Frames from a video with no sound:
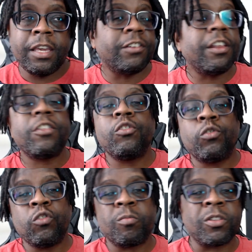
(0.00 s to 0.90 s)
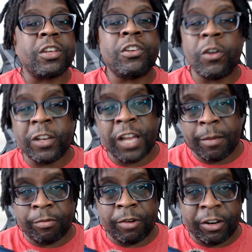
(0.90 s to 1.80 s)
Here's another YouTuber, the donut
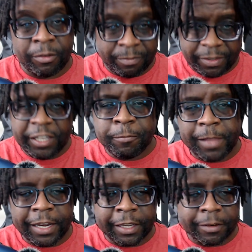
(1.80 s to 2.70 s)
operator, explaining